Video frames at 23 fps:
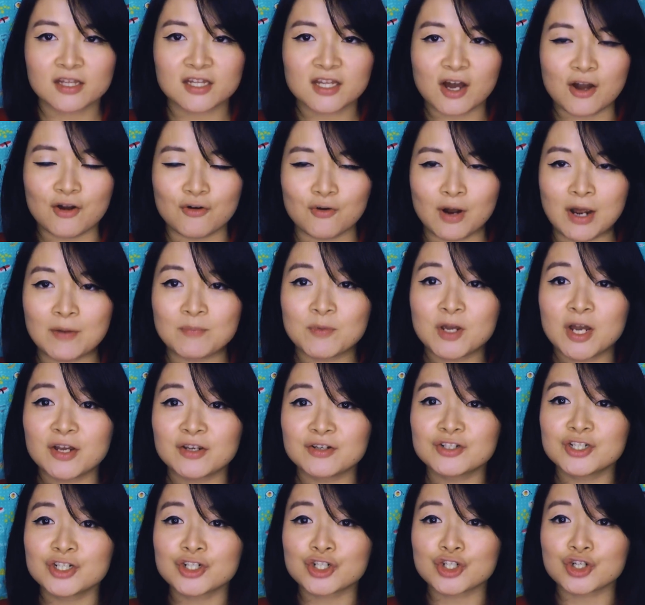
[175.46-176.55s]
So I'm
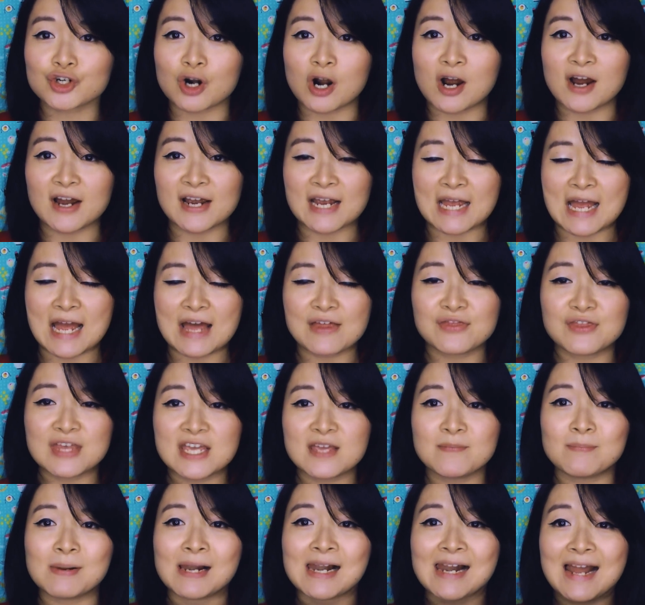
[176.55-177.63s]
going to try
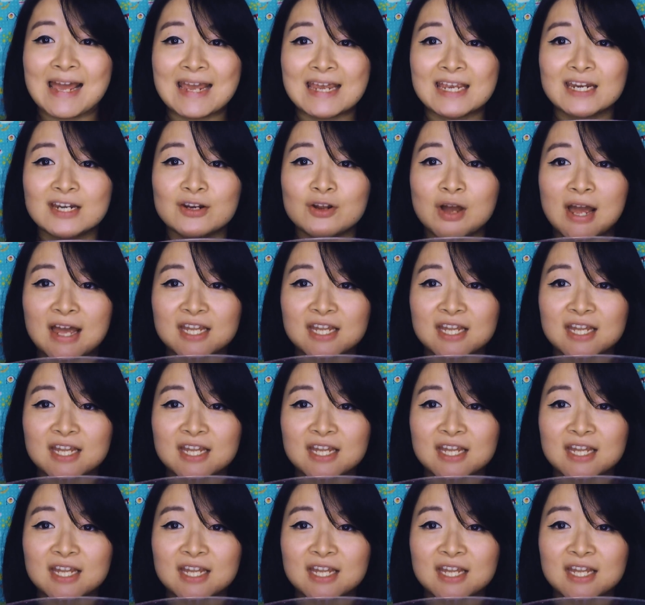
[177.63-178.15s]
the plain,